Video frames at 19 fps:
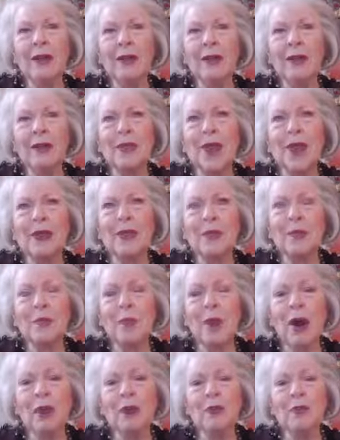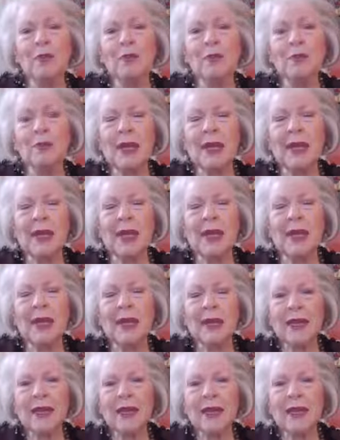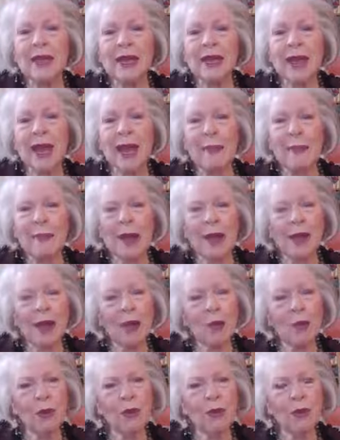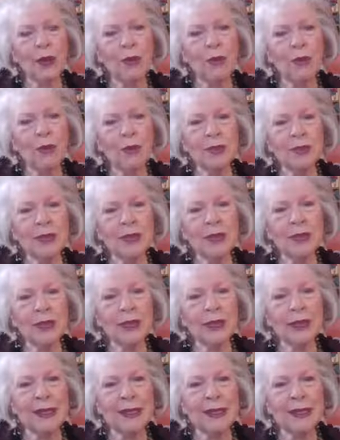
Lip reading: the other parts of me that I may not want others to see,